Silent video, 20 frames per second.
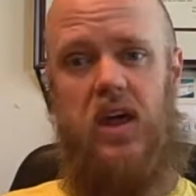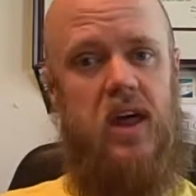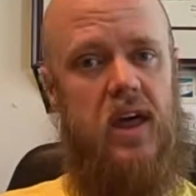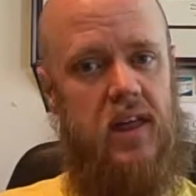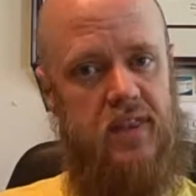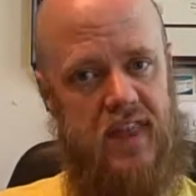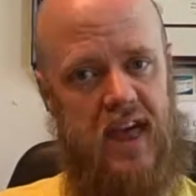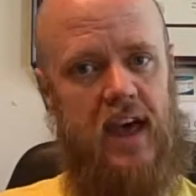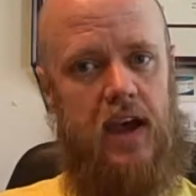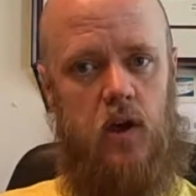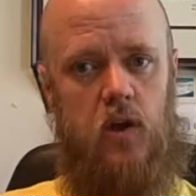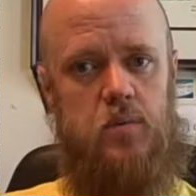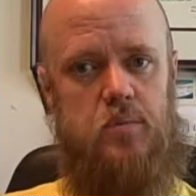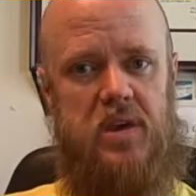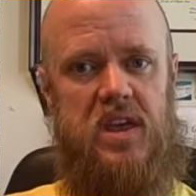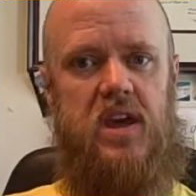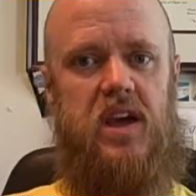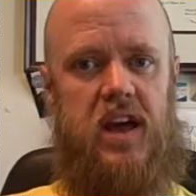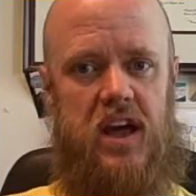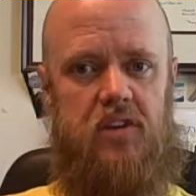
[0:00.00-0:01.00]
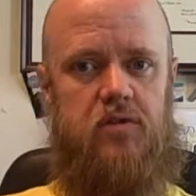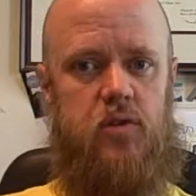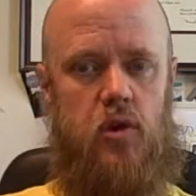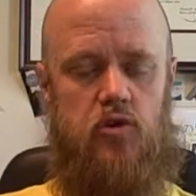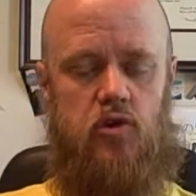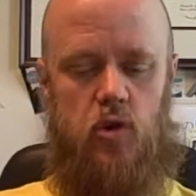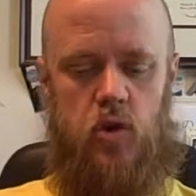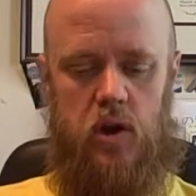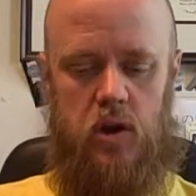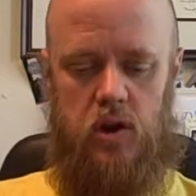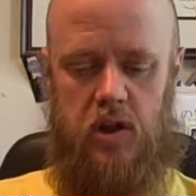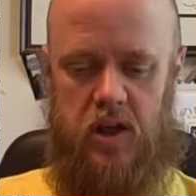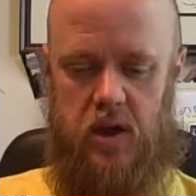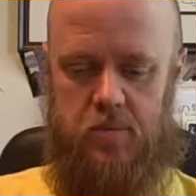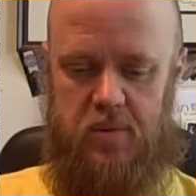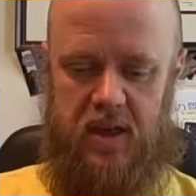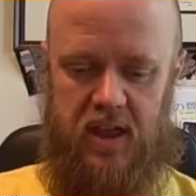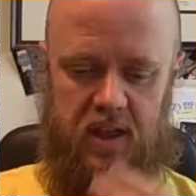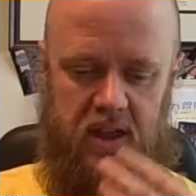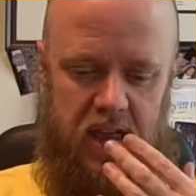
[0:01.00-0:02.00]
And that could be kind of rhetorically
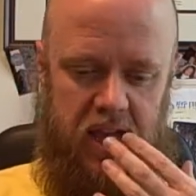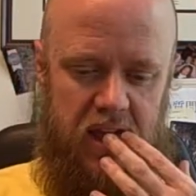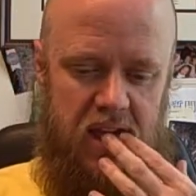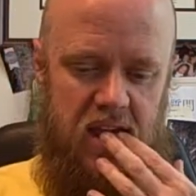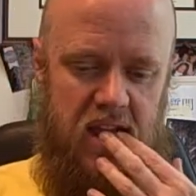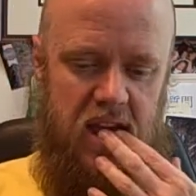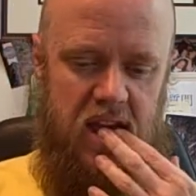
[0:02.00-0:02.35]
appealing.